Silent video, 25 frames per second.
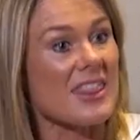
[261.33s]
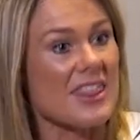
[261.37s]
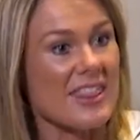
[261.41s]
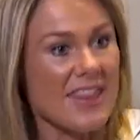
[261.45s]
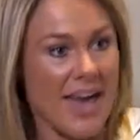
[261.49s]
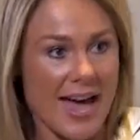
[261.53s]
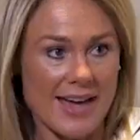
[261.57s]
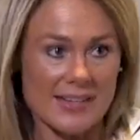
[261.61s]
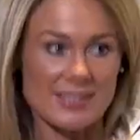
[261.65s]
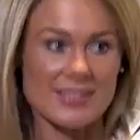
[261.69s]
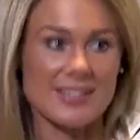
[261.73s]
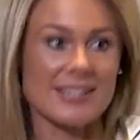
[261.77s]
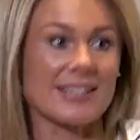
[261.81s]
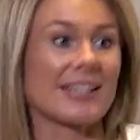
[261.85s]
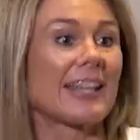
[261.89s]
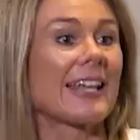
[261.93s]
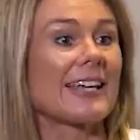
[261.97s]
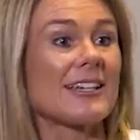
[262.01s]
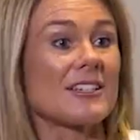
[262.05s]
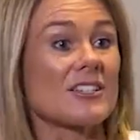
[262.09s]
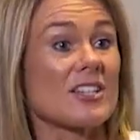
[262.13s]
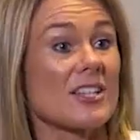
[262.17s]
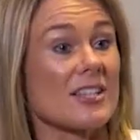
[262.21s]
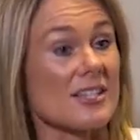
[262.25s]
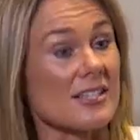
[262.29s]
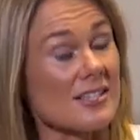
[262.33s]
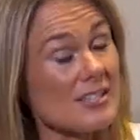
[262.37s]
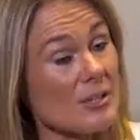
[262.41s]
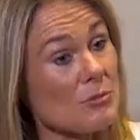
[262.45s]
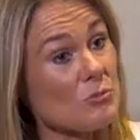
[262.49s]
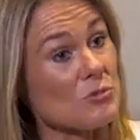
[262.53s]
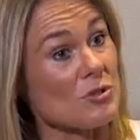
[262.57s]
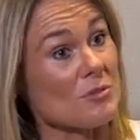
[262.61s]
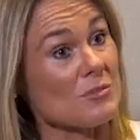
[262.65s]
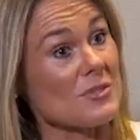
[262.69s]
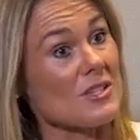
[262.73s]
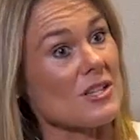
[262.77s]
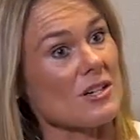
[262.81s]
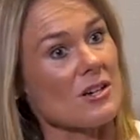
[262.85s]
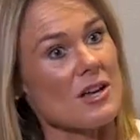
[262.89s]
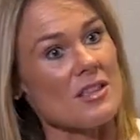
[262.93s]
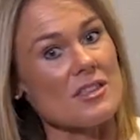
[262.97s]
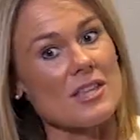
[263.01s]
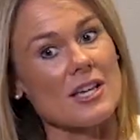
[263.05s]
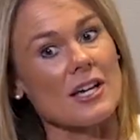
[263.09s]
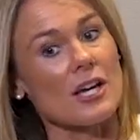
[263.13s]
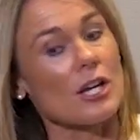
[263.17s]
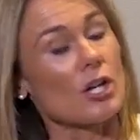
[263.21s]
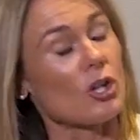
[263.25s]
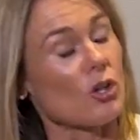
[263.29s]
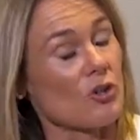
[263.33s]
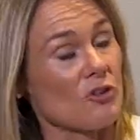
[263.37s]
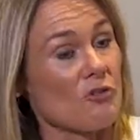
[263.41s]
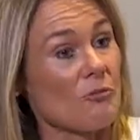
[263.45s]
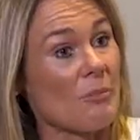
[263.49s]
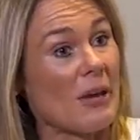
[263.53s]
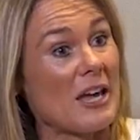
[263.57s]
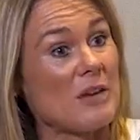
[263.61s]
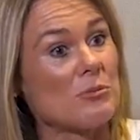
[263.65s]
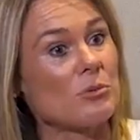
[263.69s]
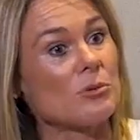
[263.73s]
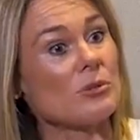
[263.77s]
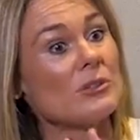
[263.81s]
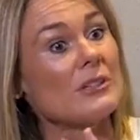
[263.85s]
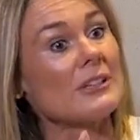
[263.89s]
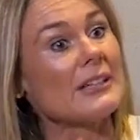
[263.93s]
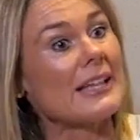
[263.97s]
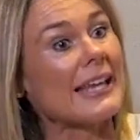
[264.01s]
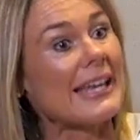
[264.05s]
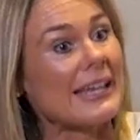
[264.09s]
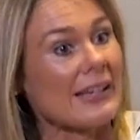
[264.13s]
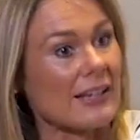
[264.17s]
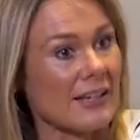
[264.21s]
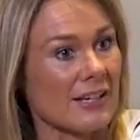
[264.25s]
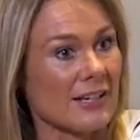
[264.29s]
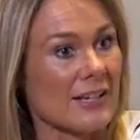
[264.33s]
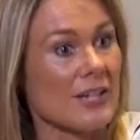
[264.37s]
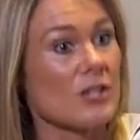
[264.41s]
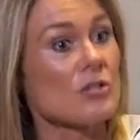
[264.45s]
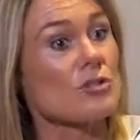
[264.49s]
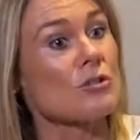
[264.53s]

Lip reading: That can lead to the symptoms that I think a lot of people link